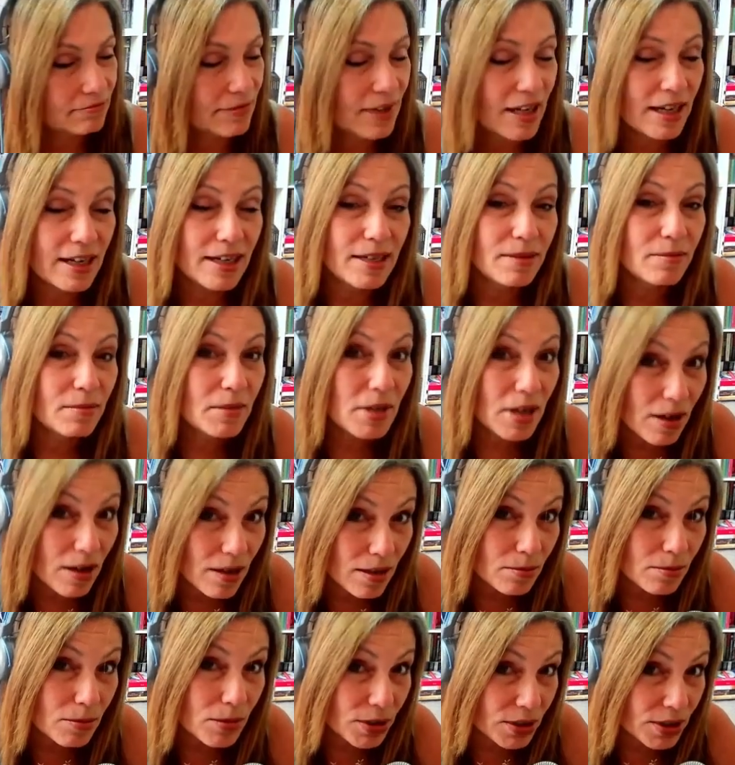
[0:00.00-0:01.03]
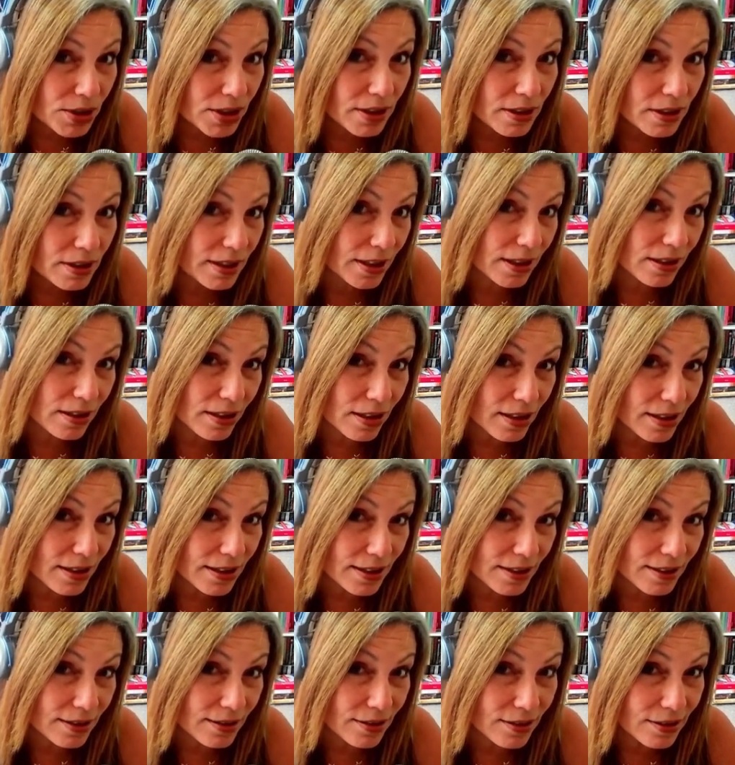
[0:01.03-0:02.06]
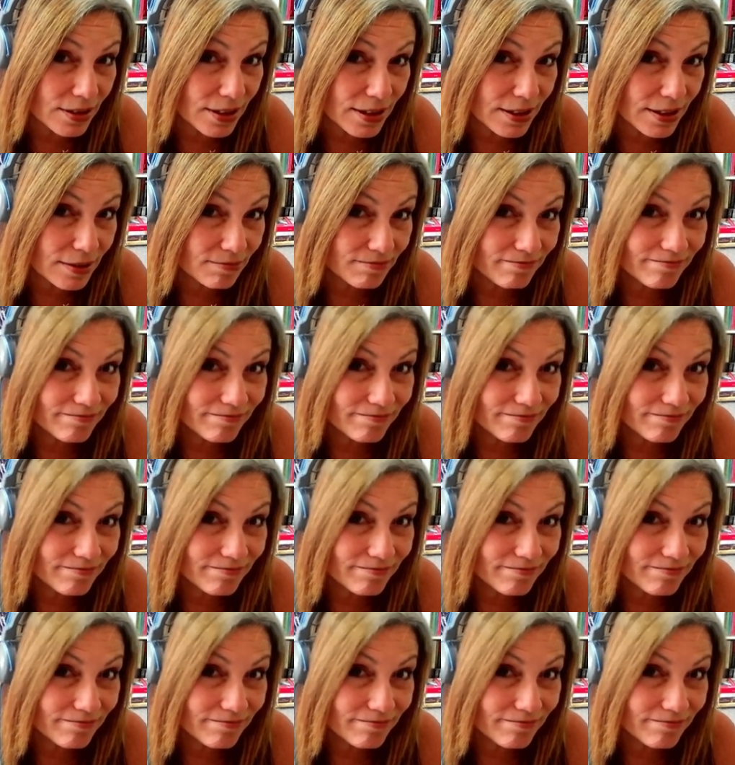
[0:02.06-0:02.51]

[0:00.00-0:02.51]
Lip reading: I am not musically inclined, okay?